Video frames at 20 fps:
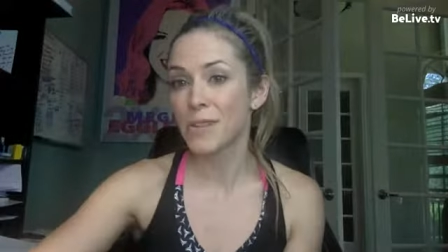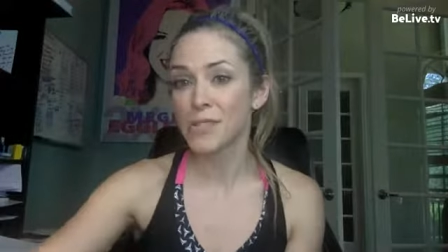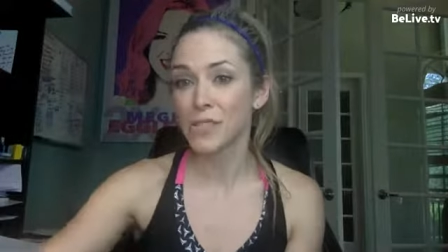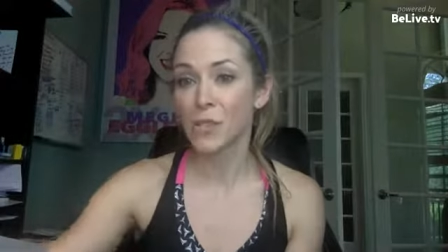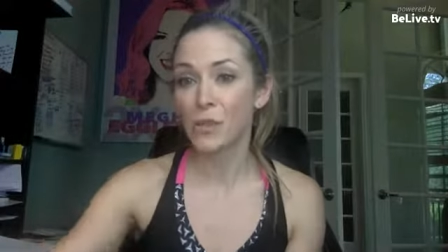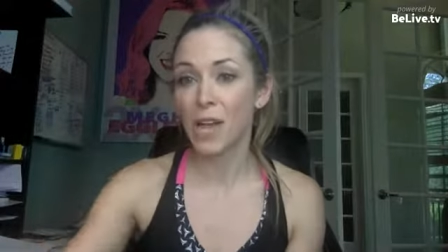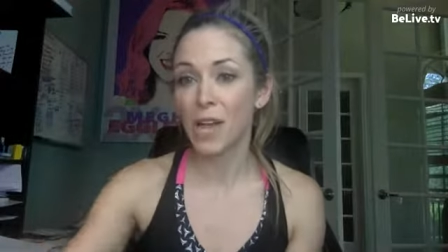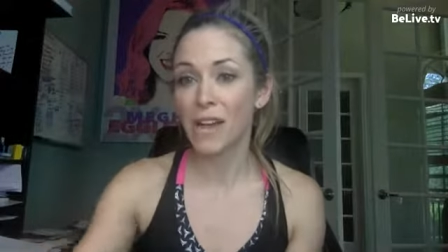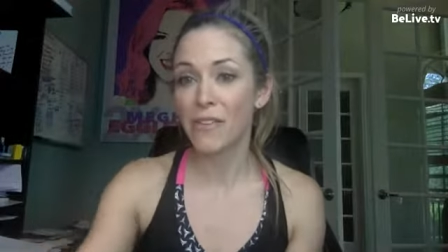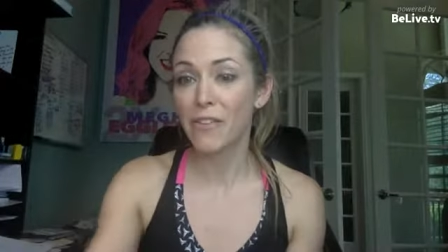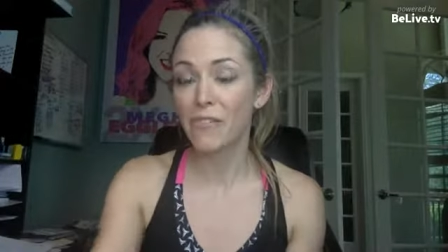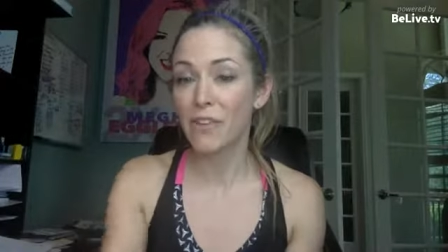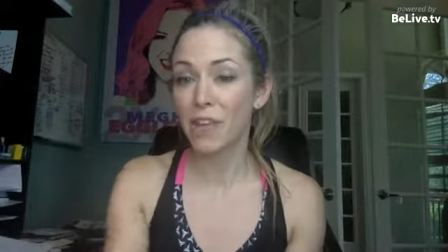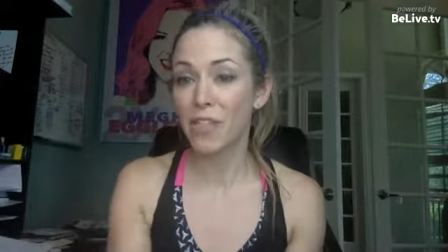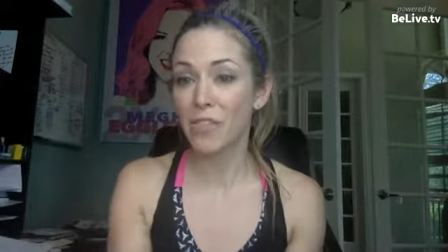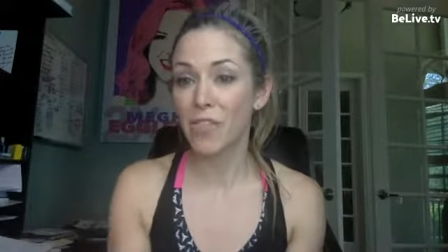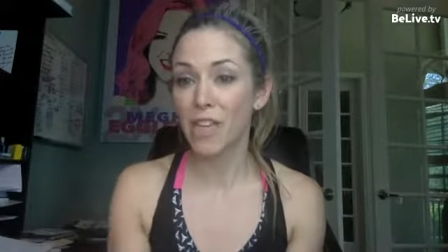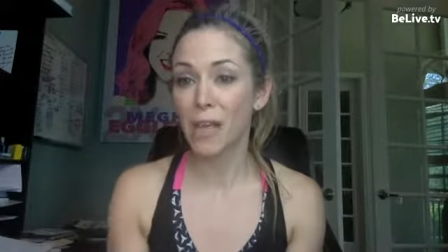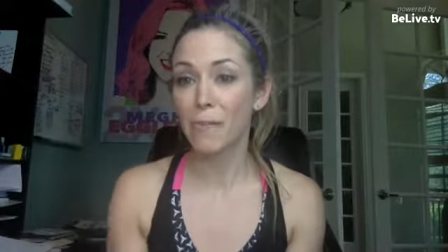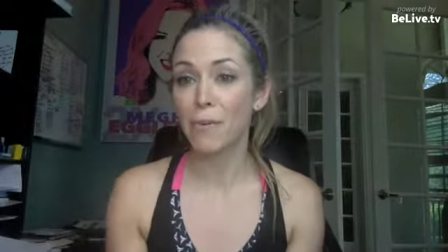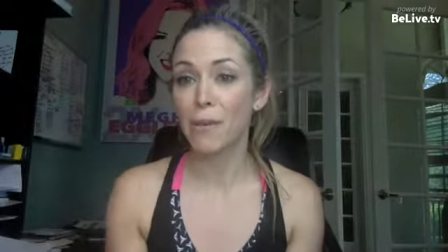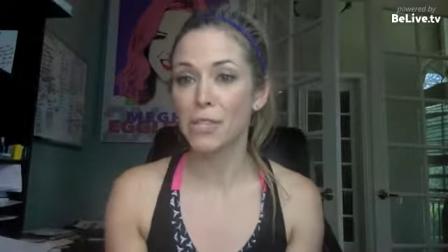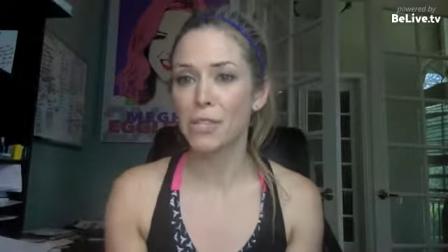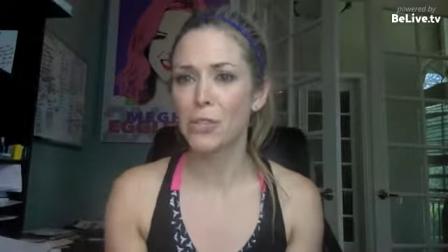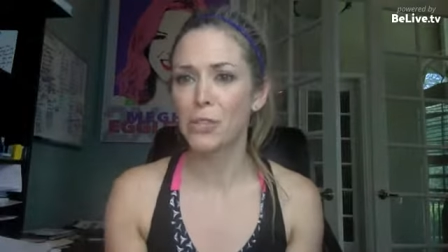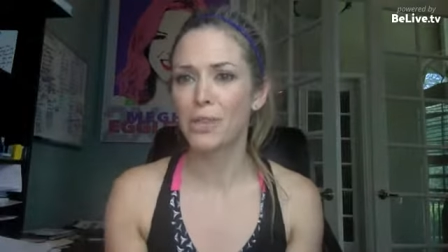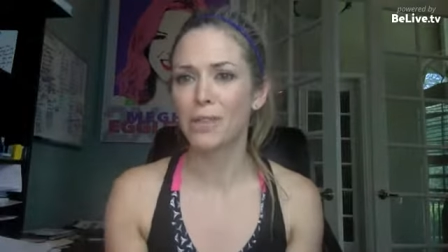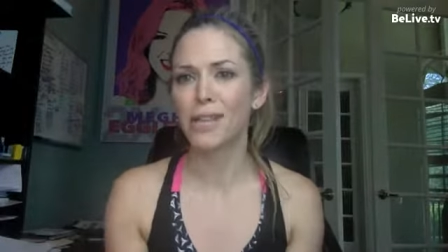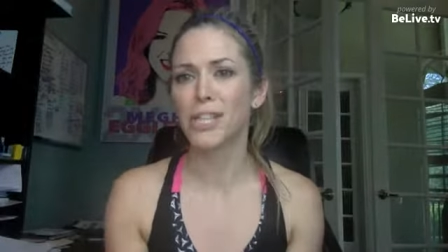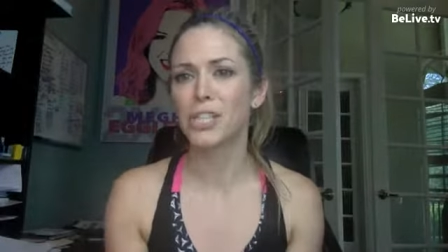So kind of a fun thing.
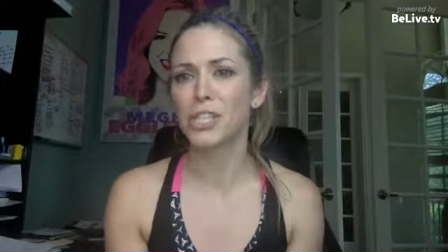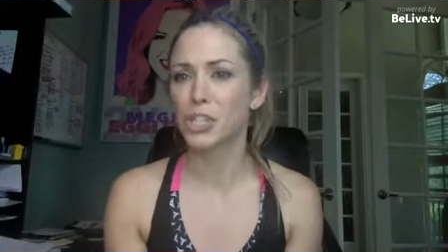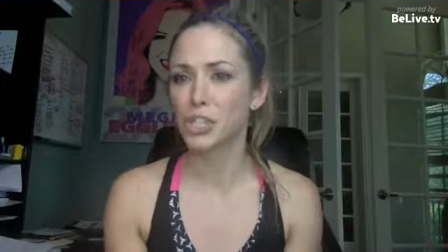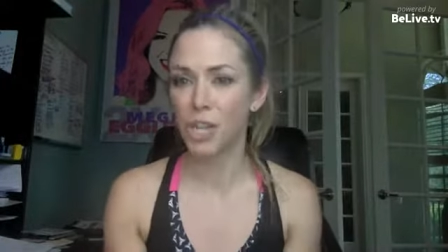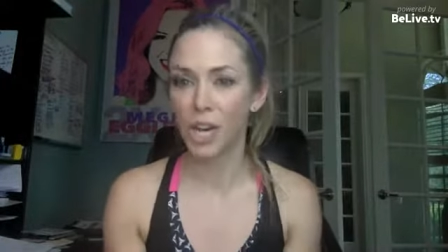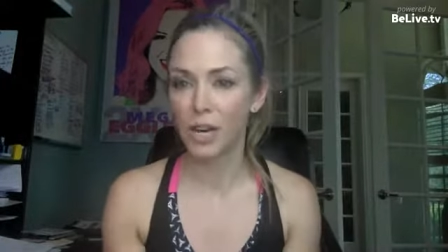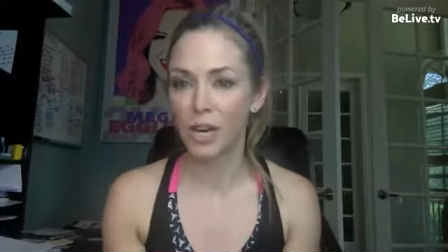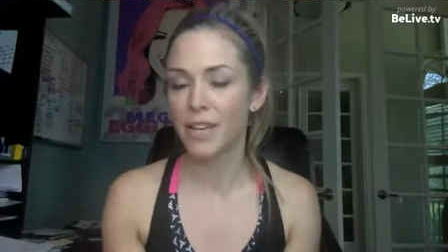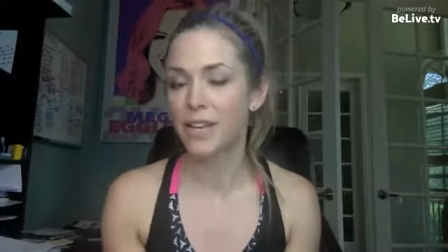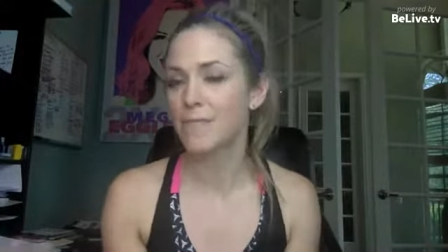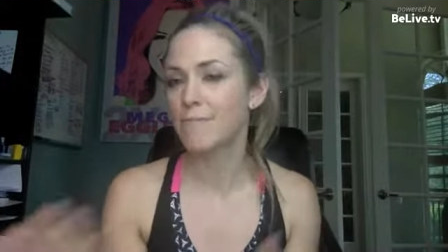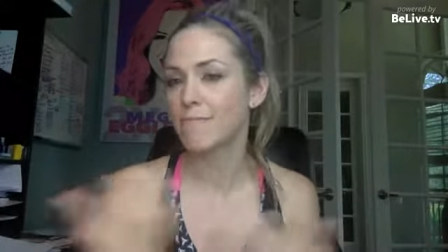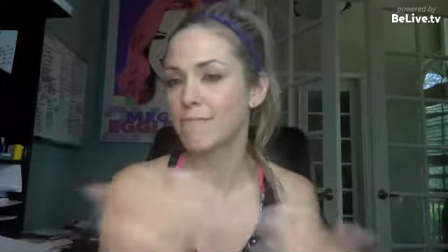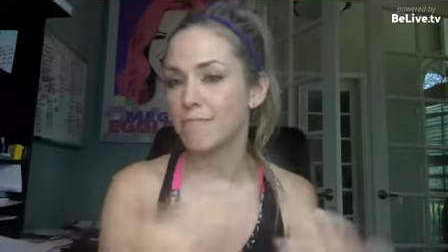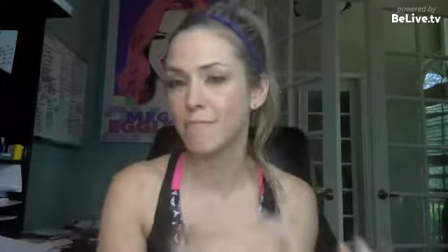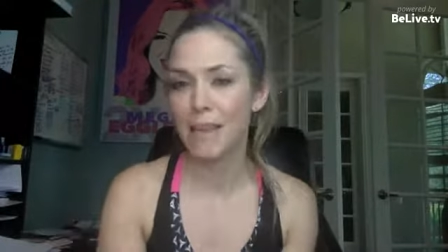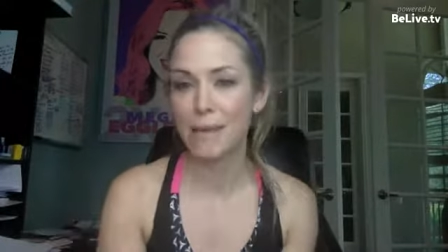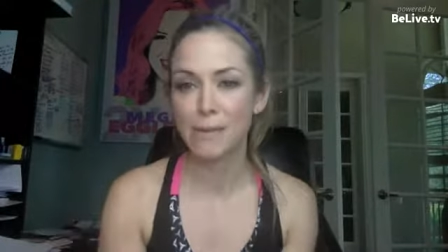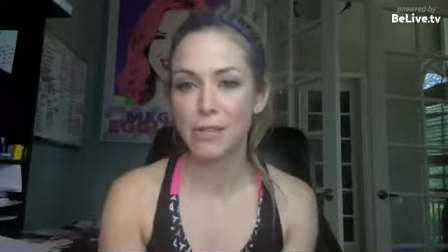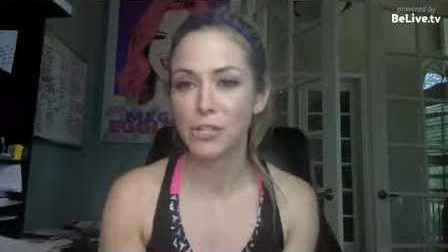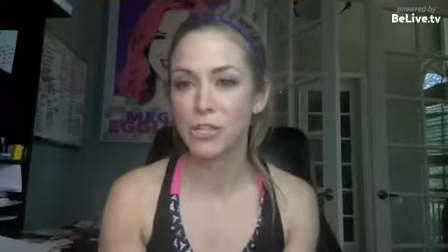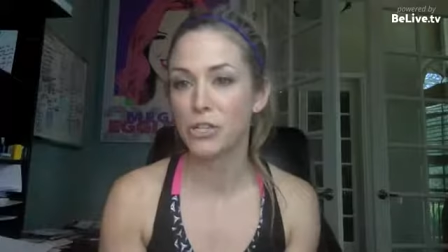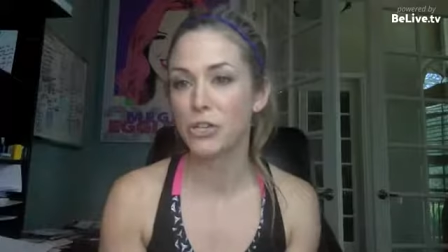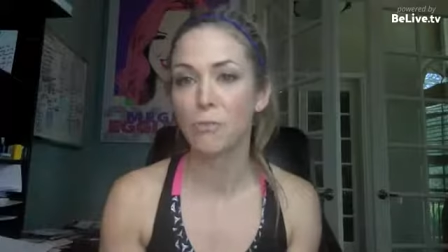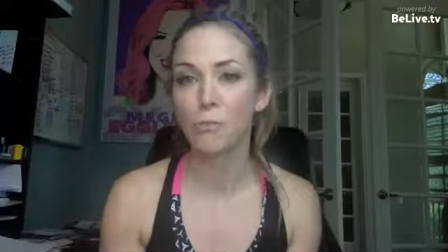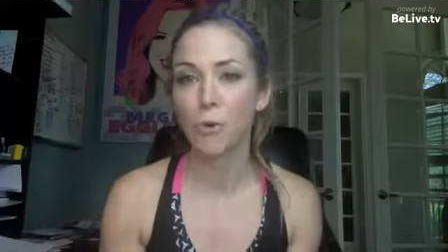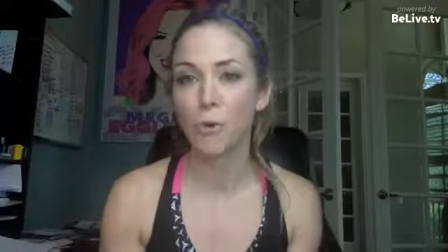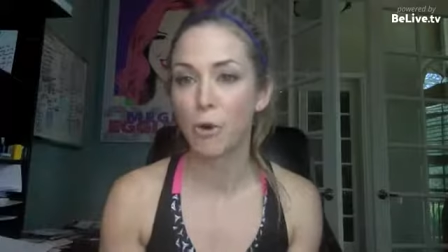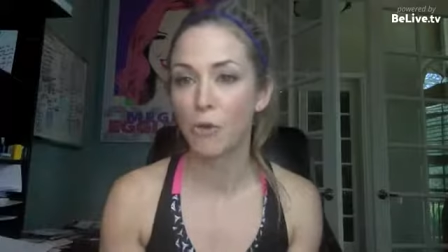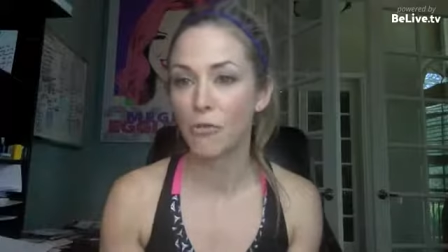Plus, you can like share it maybe to
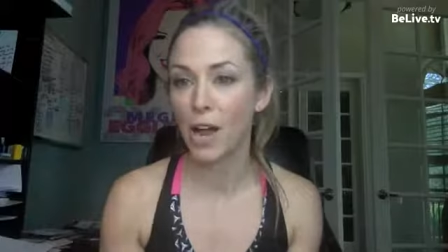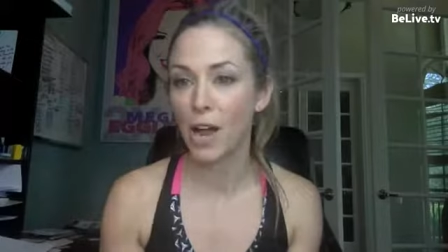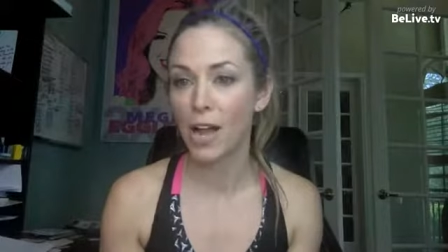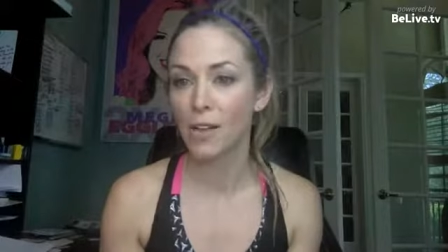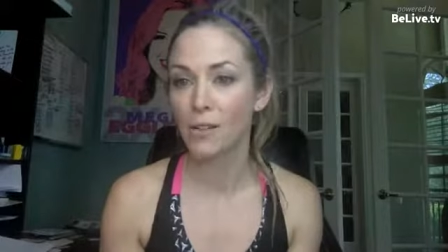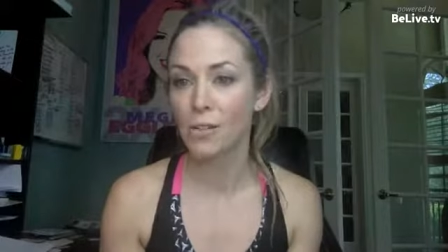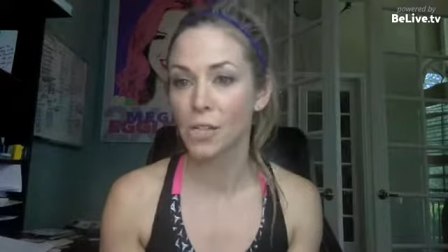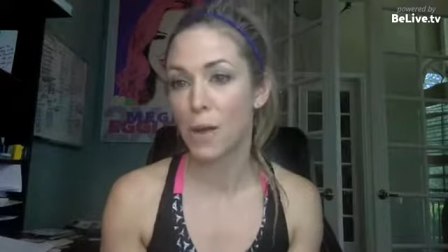your profile.